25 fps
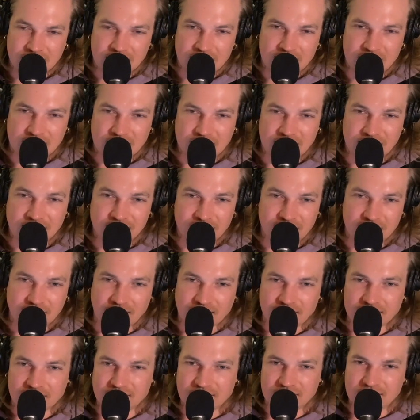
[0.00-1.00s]
even
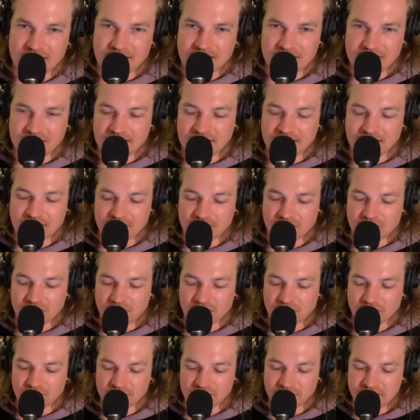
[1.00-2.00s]
accidentally on coral
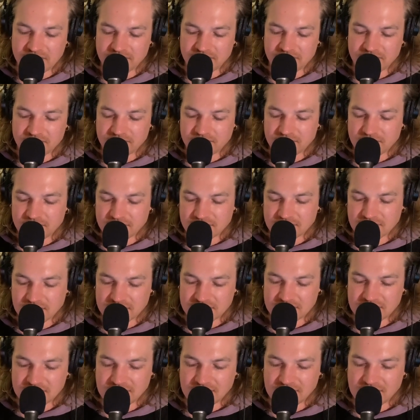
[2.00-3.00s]
reef,
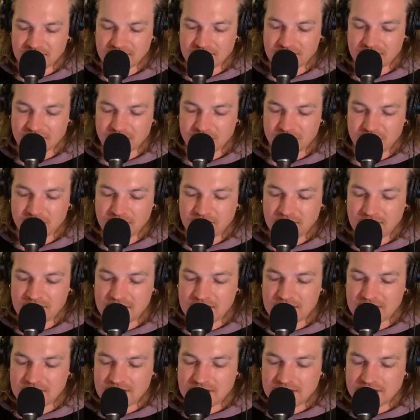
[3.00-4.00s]
touching them.
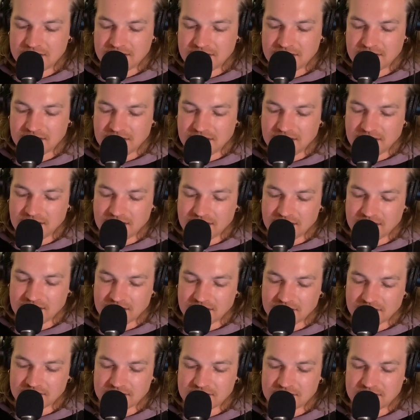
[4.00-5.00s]
And
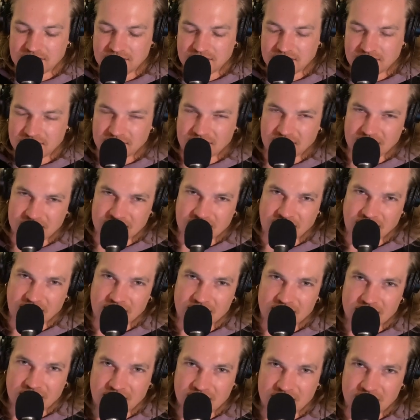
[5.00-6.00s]
things like
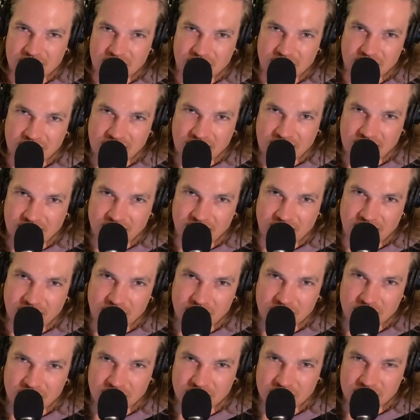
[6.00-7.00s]
sunscreen have
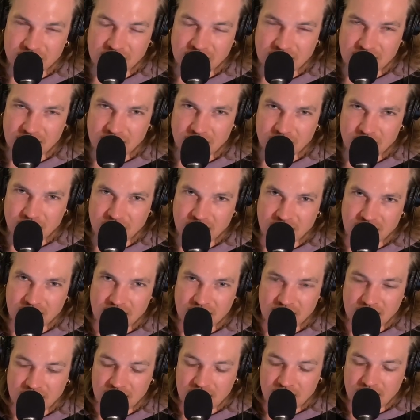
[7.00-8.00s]
chemicals in them that
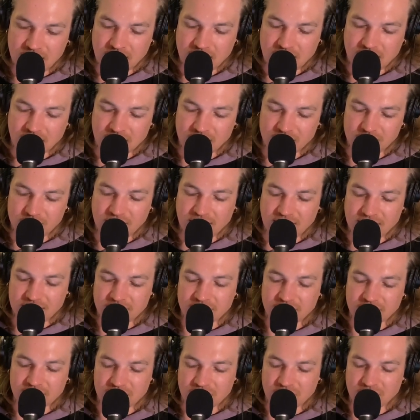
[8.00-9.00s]
are bad for
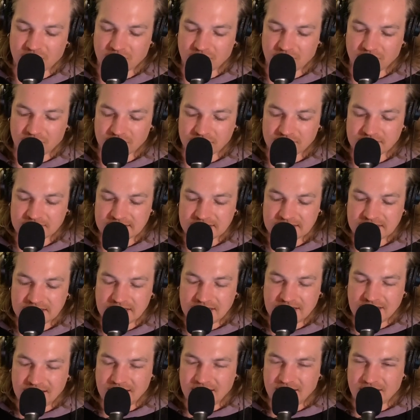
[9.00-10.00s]
corals.
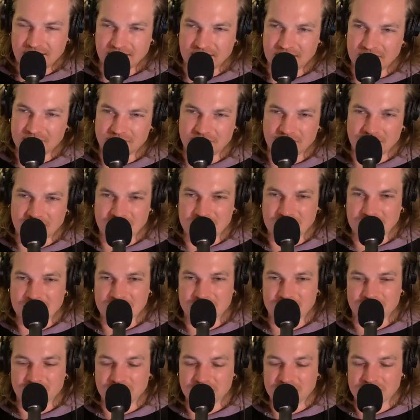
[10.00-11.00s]
And they found in this
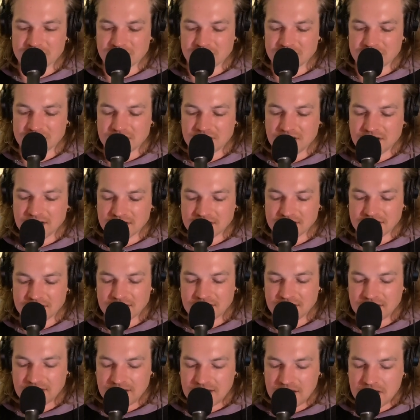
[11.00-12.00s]
research that
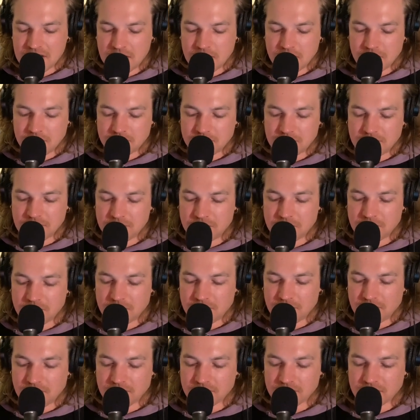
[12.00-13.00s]

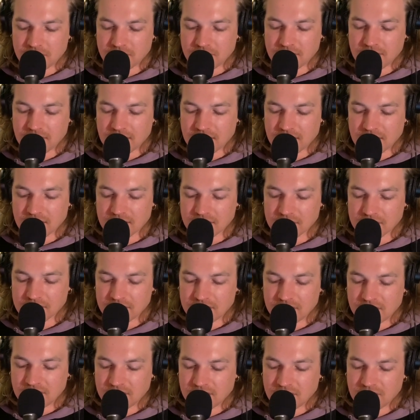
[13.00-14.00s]
people who are
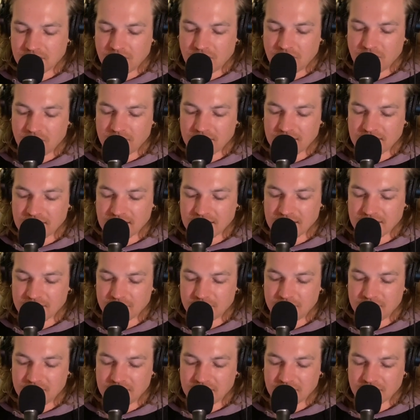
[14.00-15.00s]
going and
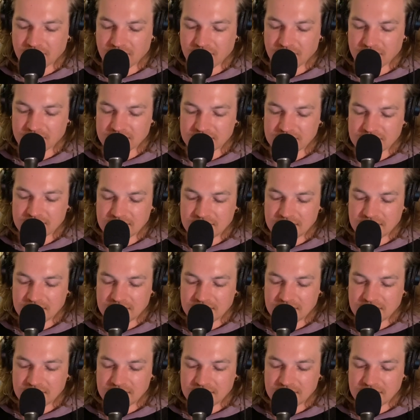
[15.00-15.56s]
being around